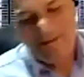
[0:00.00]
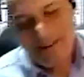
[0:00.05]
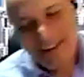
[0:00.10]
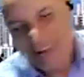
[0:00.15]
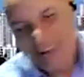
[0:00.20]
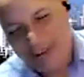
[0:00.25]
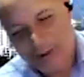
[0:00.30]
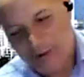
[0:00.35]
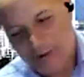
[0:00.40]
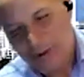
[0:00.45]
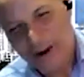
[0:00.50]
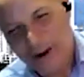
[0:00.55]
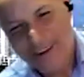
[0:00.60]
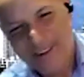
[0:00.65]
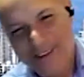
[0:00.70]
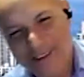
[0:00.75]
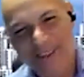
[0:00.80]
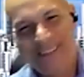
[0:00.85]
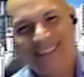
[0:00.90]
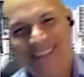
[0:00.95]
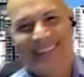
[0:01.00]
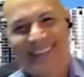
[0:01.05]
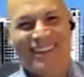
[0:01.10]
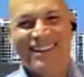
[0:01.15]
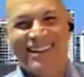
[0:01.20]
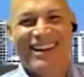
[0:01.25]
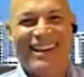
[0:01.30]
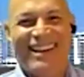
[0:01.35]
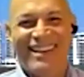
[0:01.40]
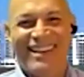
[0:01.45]
in situations
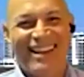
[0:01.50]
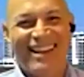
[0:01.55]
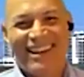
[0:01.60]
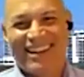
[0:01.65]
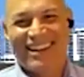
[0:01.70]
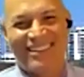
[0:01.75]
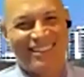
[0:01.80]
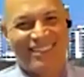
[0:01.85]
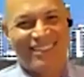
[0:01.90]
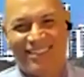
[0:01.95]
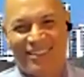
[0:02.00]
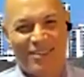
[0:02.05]
like that so